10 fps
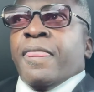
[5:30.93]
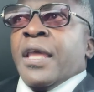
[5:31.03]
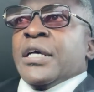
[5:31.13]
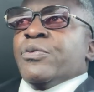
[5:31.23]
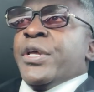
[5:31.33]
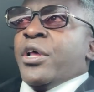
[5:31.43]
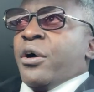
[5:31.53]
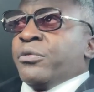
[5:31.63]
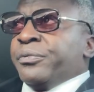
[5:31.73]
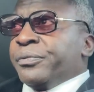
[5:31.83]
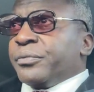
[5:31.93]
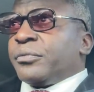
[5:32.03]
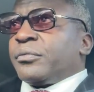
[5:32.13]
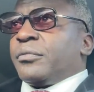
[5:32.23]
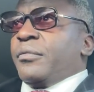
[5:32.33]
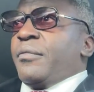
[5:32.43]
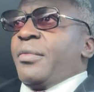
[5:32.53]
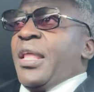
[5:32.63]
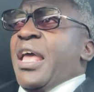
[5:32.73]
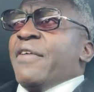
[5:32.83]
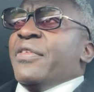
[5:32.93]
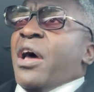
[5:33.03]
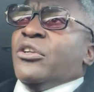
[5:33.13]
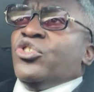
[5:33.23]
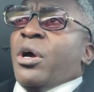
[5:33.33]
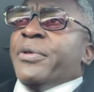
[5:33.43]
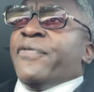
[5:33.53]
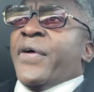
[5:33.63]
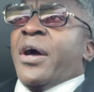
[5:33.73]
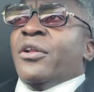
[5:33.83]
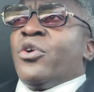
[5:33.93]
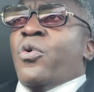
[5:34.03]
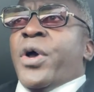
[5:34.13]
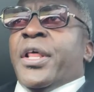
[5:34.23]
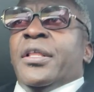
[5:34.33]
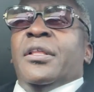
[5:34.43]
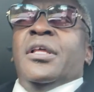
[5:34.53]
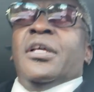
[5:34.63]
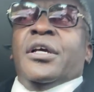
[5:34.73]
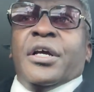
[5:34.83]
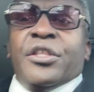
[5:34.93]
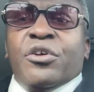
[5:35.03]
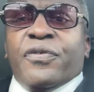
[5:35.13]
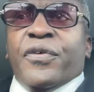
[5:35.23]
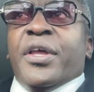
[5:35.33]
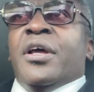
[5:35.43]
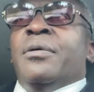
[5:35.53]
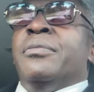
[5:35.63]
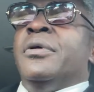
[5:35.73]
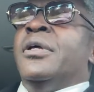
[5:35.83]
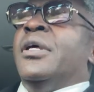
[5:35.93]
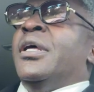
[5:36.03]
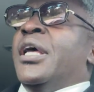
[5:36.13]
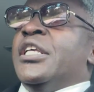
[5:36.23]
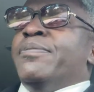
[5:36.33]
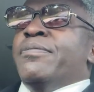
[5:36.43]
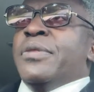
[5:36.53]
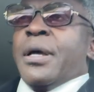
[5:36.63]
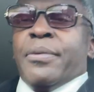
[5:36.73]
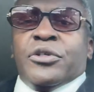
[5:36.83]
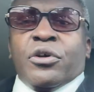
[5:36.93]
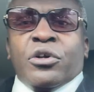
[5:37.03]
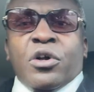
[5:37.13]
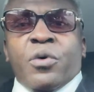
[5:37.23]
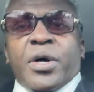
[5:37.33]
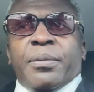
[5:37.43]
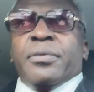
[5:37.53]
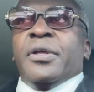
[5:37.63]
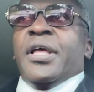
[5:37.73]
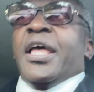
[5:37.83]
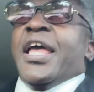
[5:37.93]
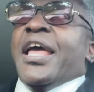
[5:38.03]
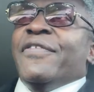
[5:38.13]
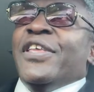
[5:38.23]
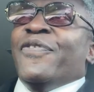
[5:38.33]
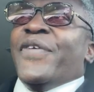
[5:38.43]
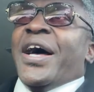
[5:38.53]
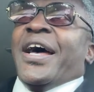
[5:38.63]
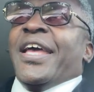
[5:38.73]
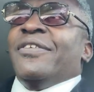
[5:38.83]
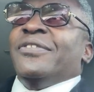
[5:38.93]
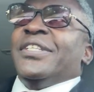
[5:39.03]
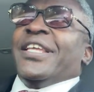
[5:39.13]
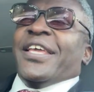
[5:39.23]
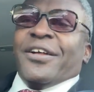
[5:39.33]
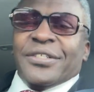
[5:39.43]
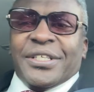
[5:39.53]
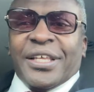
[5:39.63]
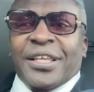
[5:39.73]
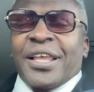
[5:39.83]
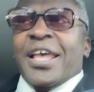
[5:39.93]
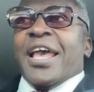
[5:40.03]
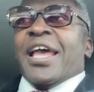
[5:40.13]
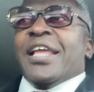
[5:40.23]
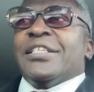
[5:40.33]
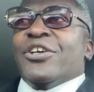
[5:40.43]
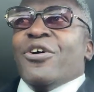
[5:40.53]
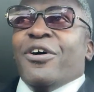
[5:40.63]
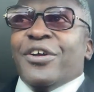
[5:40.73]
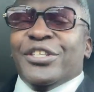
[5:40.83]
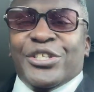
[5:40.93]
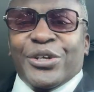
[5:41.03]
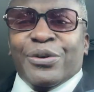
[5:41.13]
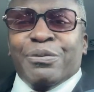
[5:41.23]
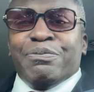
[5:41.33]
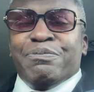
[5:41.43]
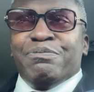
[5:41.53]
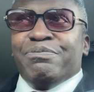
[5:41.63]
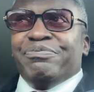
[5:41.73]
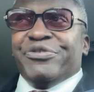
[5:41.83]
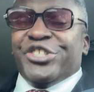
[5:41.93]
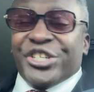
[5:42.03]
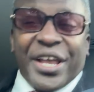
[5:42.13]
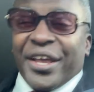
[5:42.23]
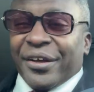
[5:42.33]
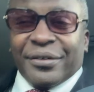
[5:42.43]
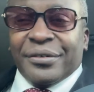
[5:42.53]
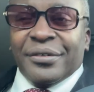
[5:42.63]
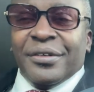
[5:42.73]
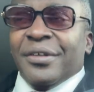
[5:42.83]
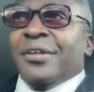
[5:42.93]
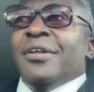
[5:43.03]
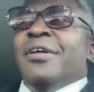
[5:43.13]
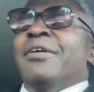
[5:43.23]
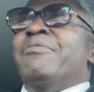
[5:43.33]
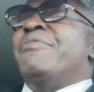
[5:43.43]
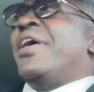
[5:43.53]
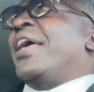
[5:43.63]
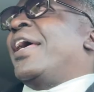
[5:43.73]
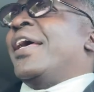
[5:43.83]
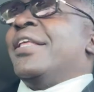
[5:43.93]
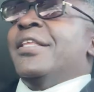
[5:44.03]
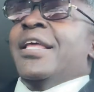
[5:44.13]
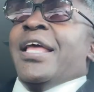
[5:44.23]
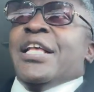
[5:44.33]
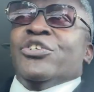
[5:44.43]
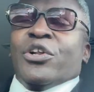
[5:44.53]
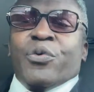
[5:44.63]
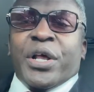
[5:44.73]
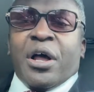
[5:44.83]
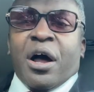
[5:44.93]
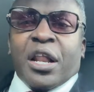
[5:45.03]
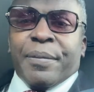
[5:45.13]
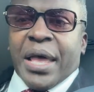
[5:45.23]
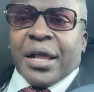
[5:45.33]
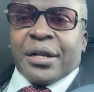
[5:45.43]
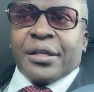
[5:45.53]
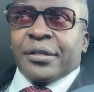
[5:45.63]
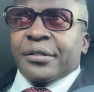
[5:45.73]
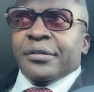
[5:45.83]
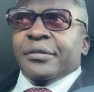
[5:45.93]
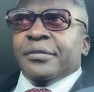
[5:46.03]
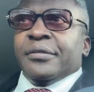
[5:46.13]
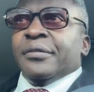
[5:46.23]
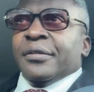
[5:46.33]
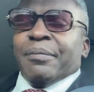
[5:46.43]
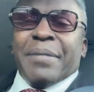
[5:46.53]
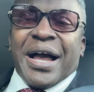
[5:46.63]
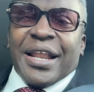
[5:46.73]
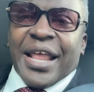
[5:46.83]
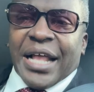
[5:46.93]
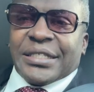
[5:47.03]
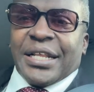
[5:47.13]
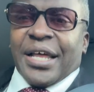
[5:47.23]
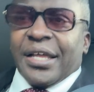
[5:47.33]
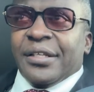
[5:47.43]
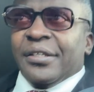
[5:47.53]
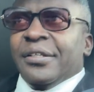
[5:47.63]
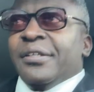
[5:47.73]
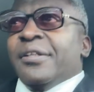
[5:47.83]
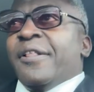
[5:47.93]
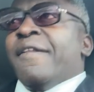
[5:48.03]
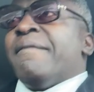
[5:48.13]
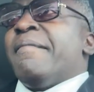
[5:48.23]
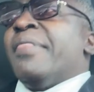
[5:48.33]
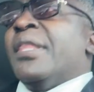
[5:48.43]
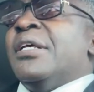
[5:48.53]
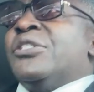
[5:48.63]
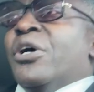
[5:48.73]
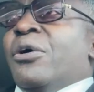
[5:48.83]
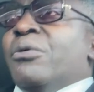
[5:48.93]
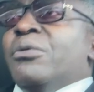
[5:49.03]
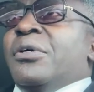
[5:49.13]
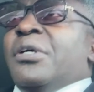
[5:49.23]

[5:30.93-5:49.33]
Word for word: Because we know if Donald Trump is found acquitted, good news for him, his numbers are going to go up. If he's found guilty and is going to jail, man, he's going to win automatically by a landslide. So